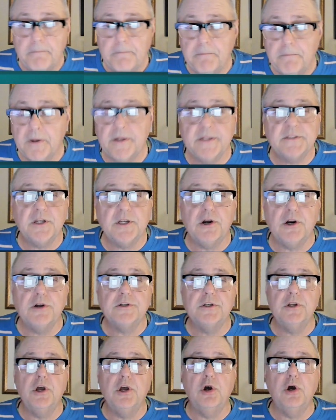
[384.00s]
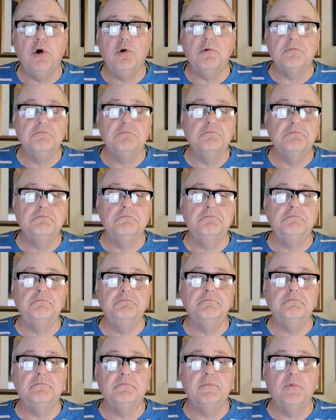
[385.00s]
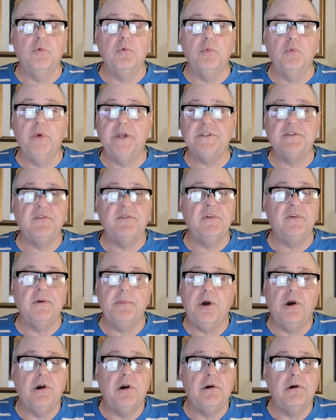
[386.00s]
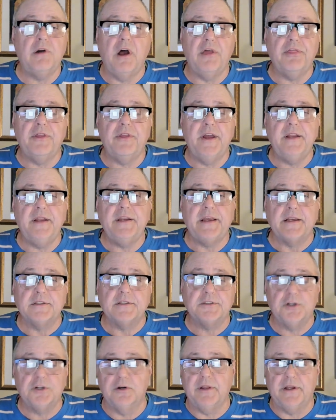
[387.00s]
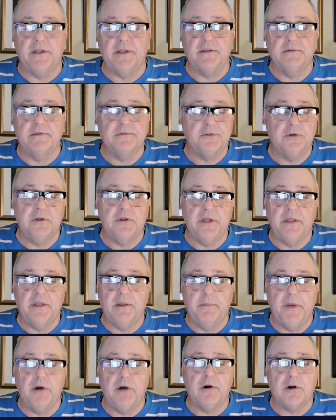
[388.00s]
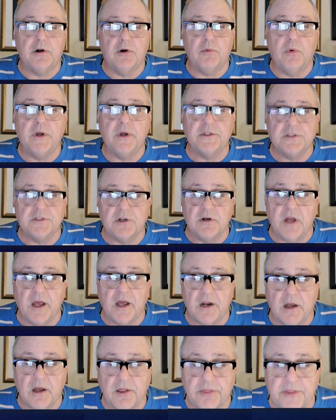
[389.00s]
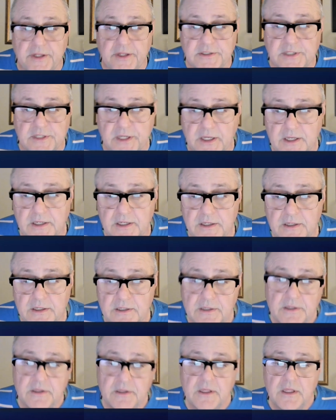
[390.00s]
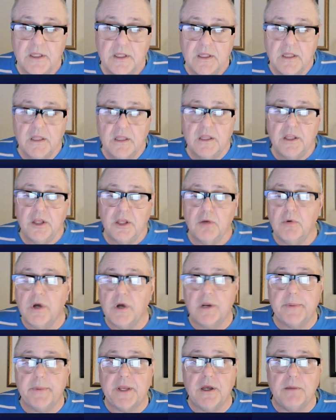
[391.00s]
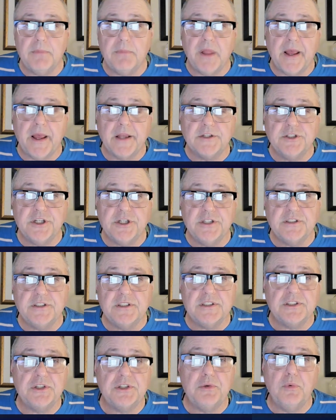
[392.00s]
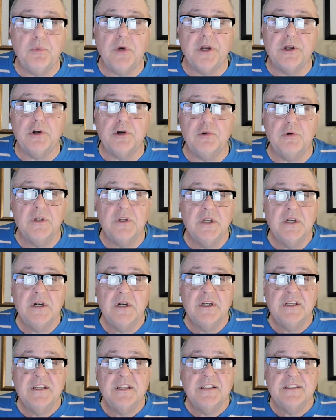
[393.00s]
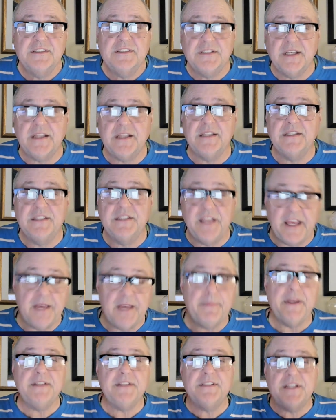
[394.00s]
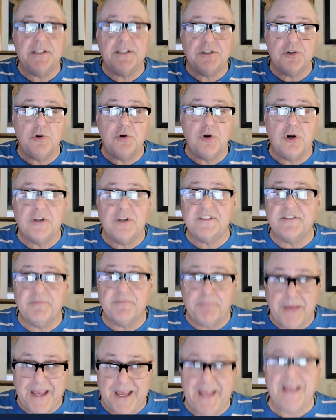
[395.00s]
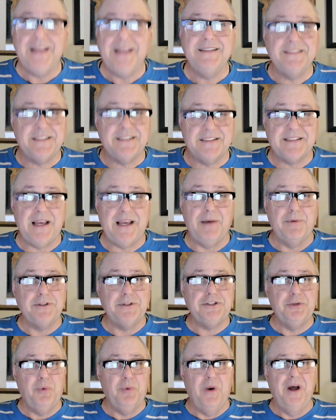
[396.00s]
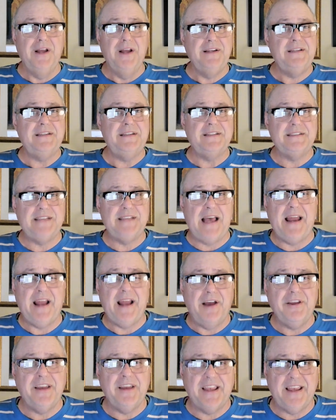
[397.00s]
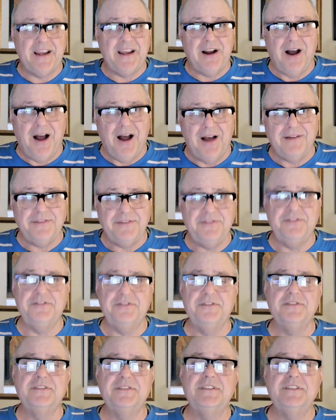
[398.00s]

but it's hard to know which of them are authentic. Certainly the miracle ones are not authentic. You want to become like Jesus? You want to send demons into herds of pigs? Is that what you want? Is that how you get off?